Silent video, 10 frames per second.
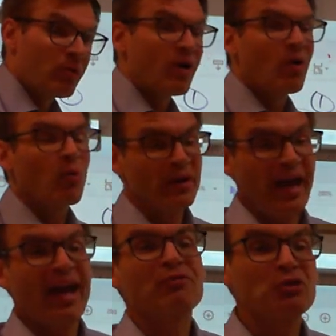when I
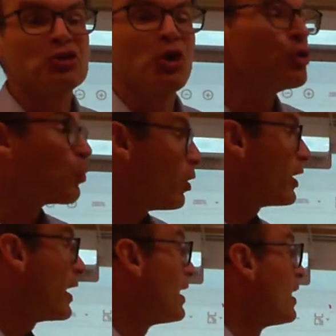have you show your
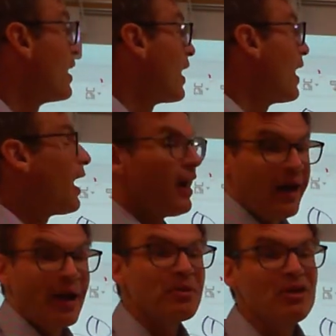work,
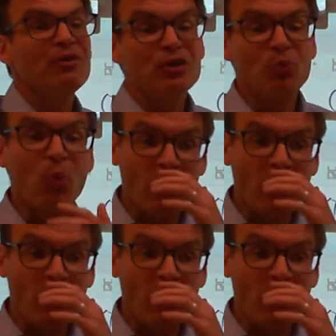I'll give you